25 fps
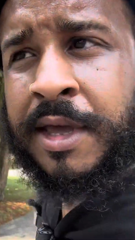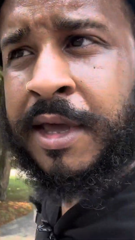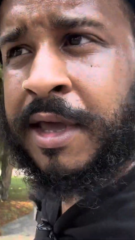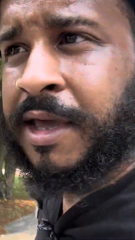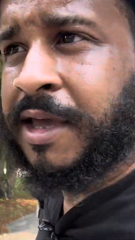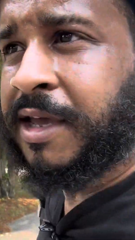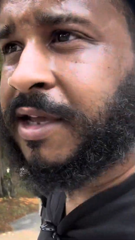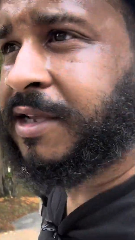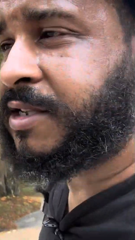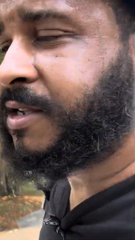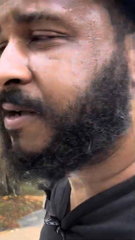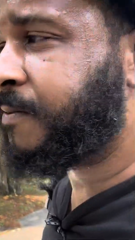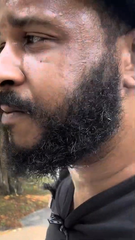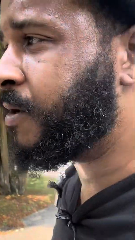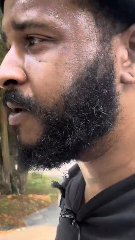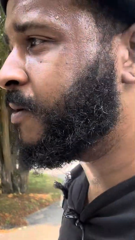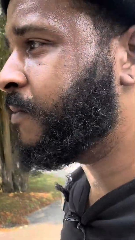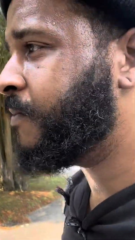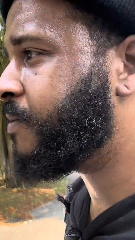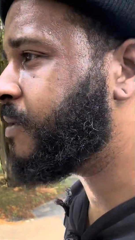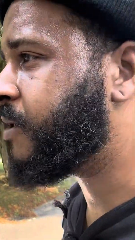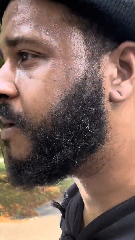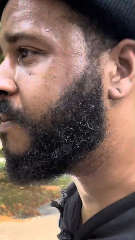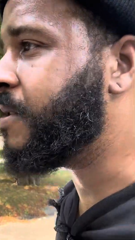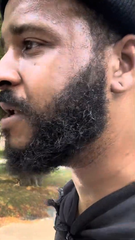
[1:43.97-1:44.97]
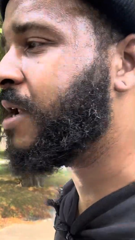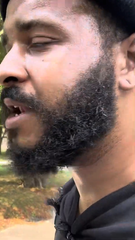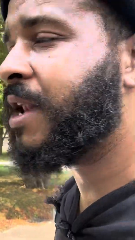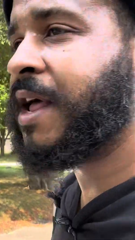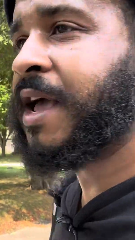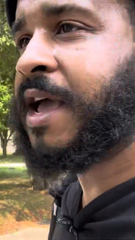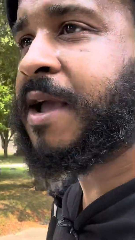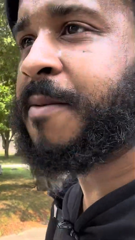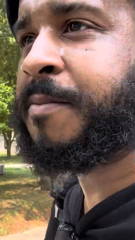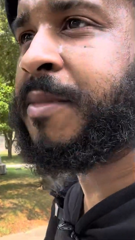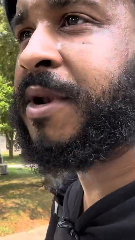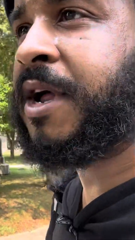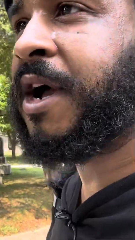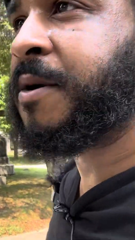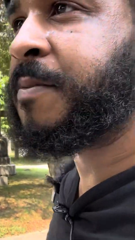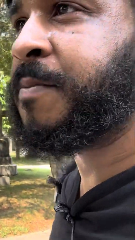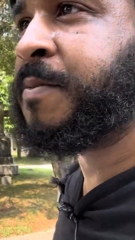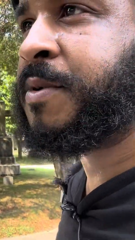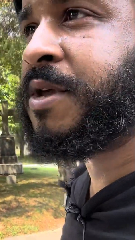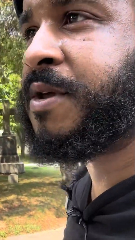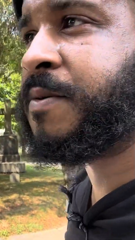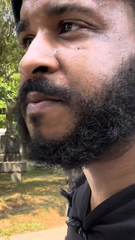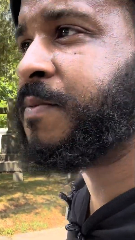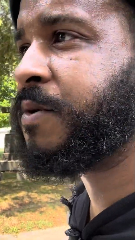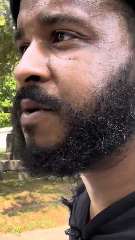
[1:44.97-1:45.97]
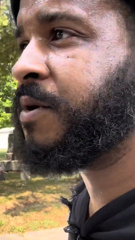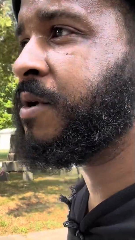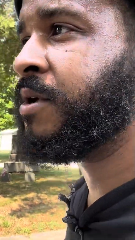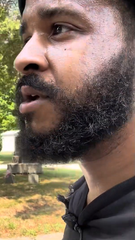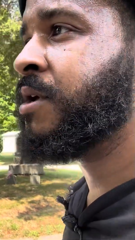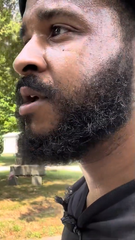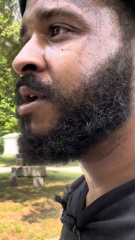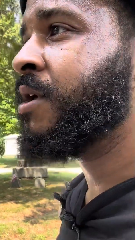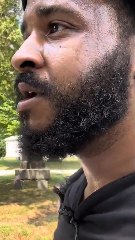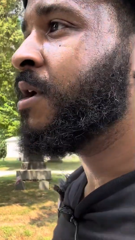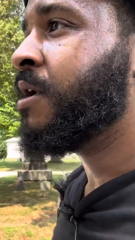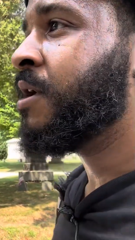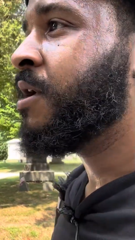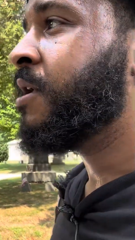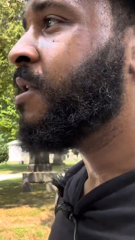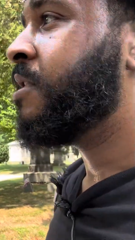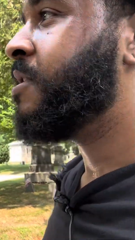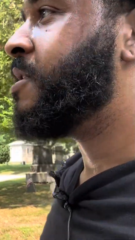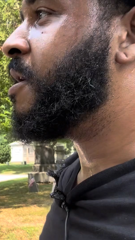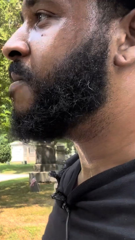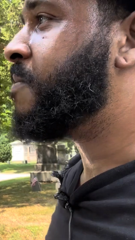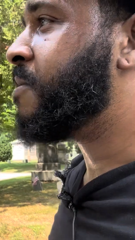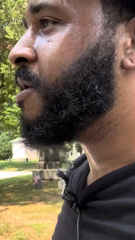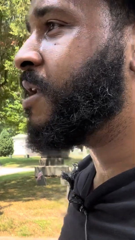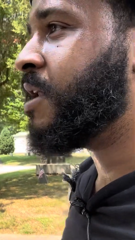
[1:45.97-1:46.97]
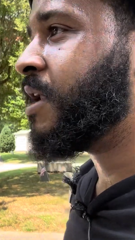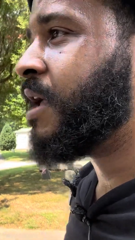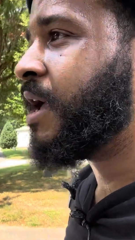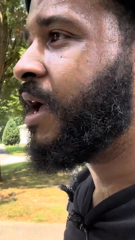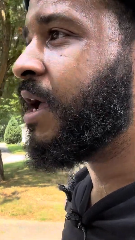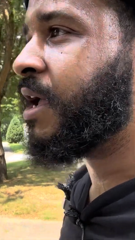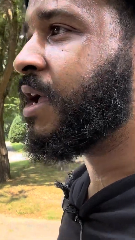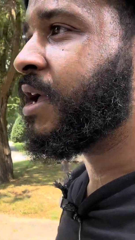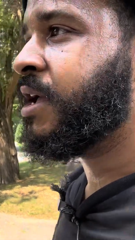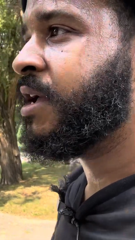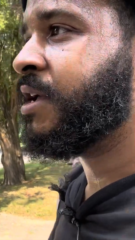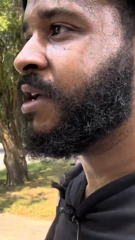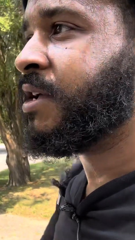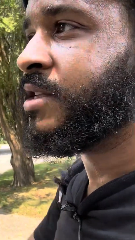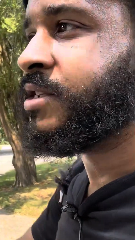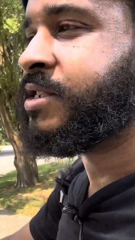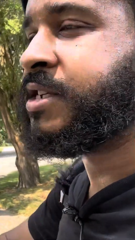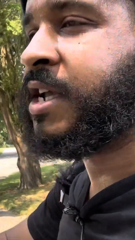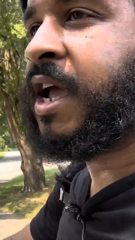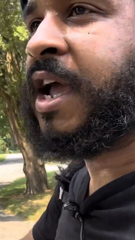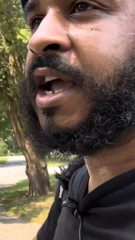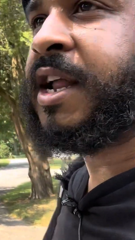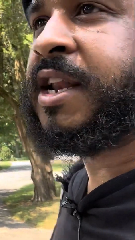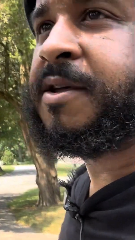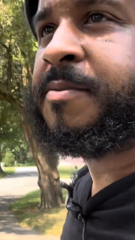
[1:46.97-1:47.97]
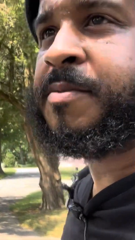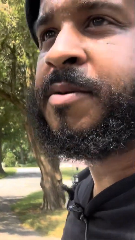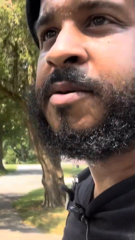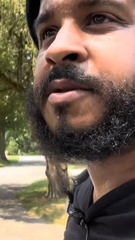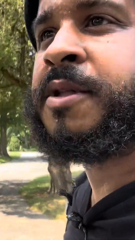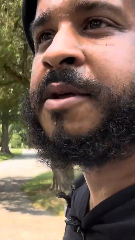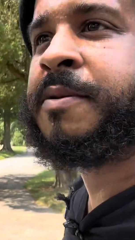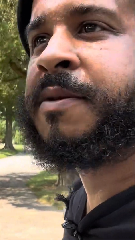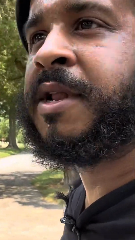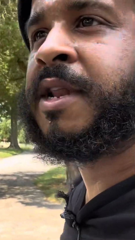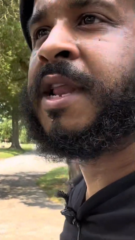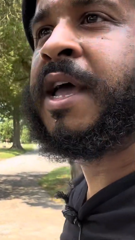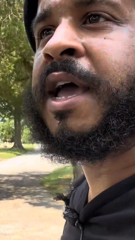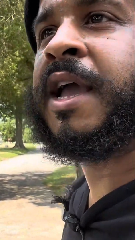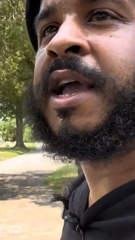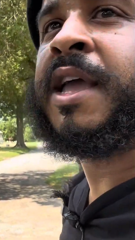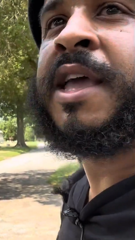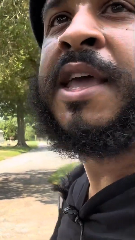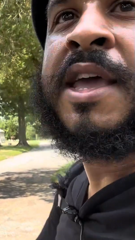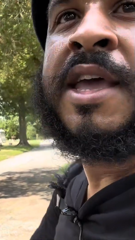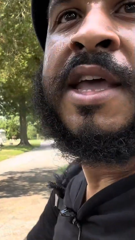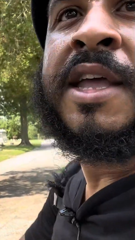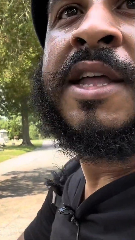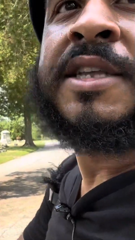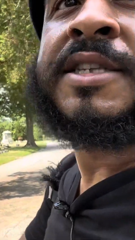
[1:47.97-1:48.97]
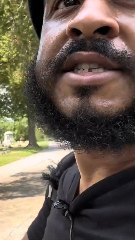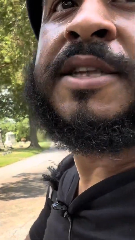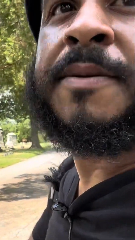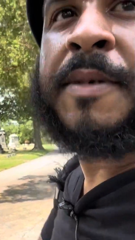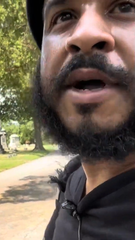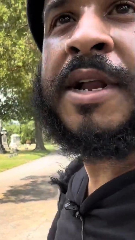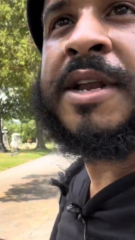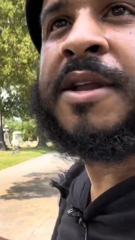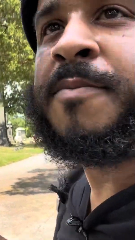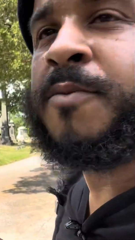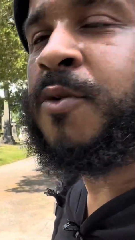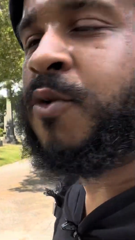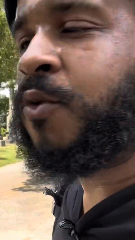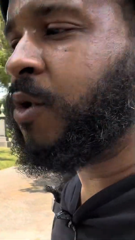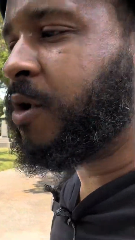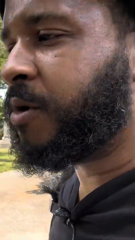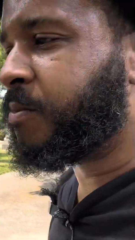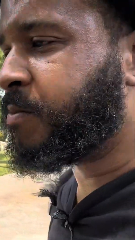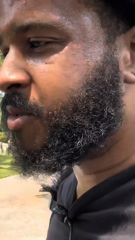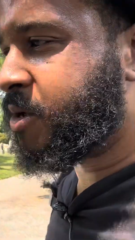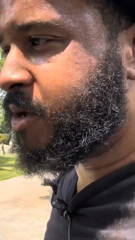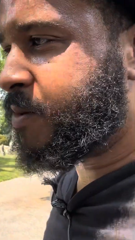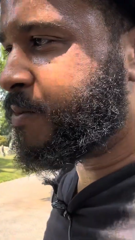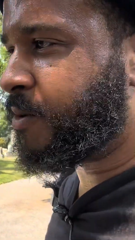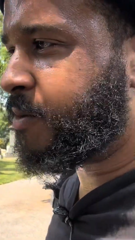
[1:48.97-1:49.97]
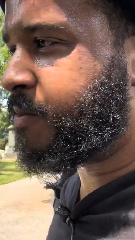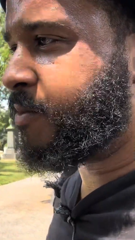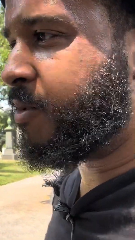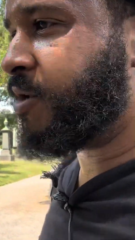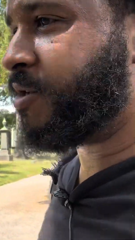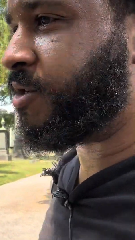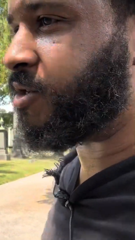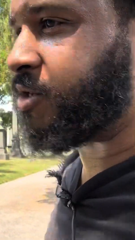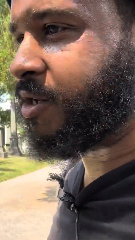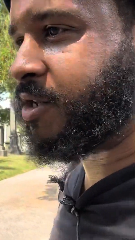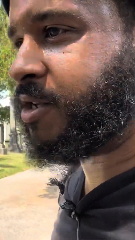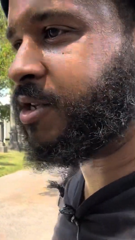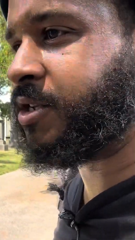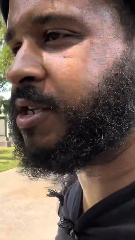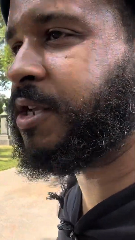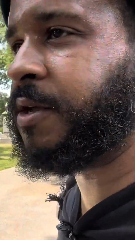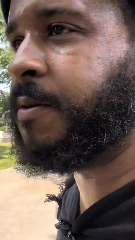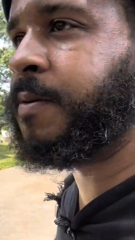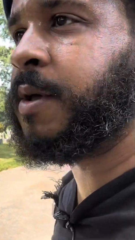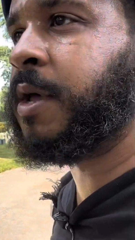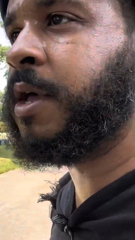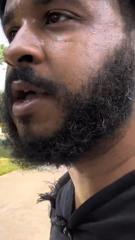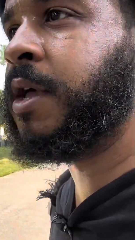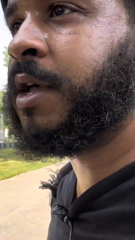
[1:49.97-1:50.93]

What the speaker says: You see me? Them not like black people, them not like China people, them not like some of them one people, brethren, you see me?